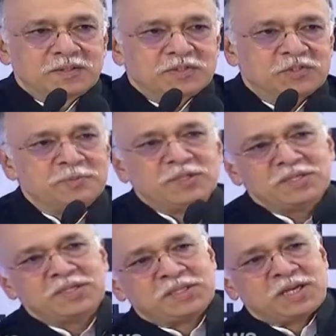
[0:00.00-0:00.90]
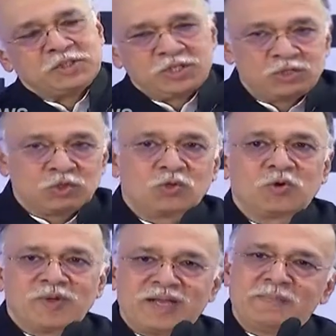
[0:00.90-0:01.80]
Srimati Natasha
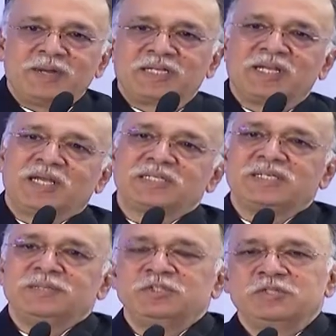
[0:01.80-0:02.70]
Jog, when I met her last time, she